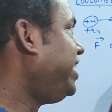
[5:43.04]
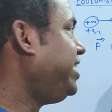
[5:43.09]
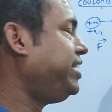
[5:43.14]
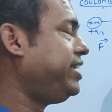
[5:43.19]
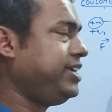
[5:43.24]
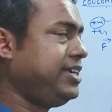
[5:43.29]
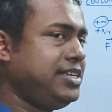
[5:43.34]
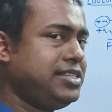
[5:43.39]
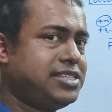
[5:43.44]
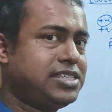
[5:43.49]
it
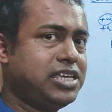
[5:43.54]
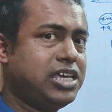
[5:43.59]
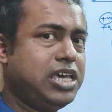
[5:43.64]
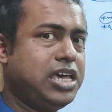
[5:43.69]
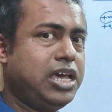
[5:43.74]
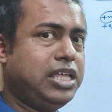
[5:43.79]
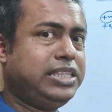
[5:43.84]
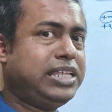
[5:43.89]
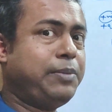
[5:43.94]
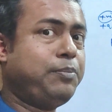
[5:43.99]
is
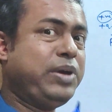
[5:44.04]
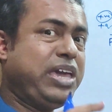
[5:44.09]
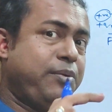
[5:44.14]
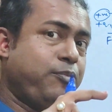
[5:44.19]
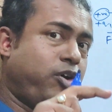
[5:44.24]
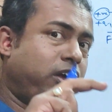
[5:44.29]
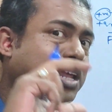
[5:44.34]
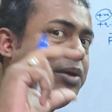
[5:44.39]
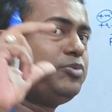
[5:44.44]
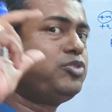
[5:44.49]
the
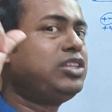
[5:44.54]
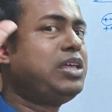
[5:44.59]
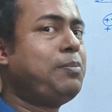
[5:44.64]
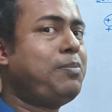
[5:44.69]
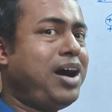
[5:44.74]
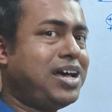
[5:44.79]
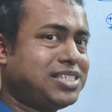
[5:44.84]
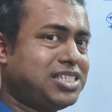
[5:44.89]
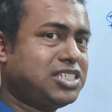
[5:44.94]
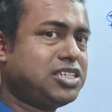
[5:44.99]
m1 into the
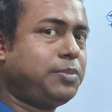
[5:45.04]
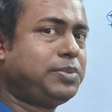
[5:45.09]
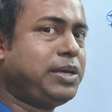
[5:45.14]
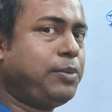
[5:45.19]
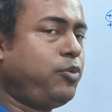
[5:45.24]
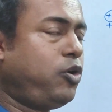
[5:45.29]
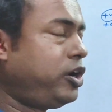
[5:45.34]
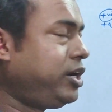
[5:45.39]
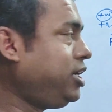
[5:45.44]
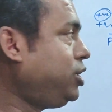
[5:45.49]
masses of the
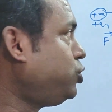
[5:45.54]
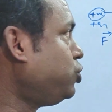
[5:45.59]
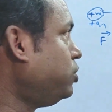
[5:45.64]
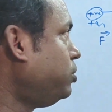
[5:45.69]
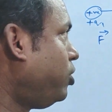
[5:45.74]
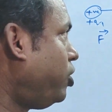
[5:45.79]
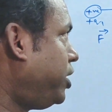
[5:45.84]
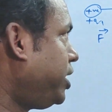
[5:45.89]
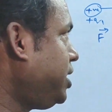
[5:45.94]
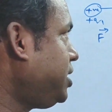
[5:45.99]
body, two
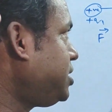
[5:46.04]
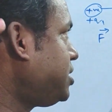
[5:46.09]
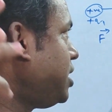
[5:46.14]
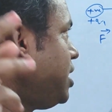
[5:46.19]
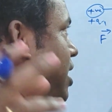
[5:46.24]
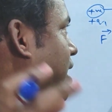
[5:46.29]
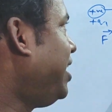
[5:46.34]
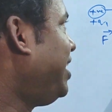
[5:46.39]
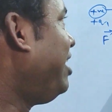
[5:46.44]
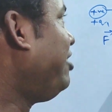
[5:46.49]
bodies.
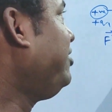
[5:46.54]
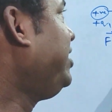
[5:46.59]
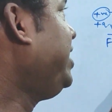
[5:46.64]
Now